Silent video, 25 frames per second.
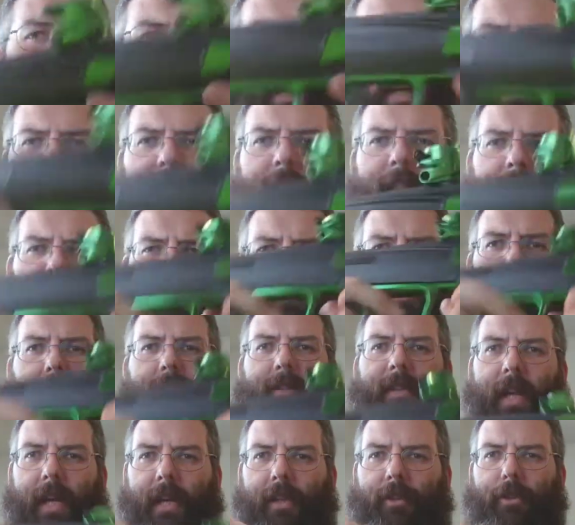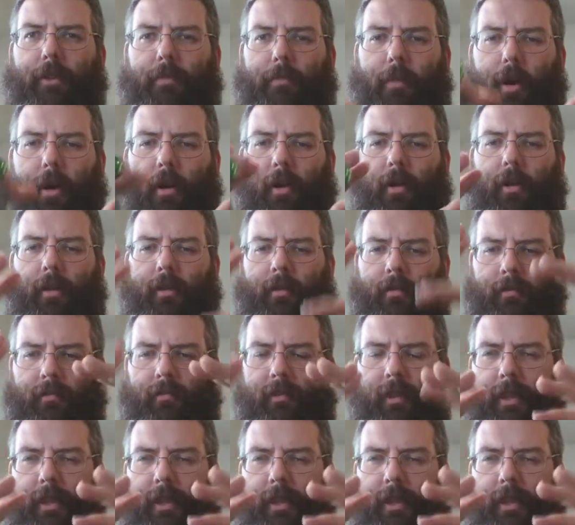It's a substantial marker.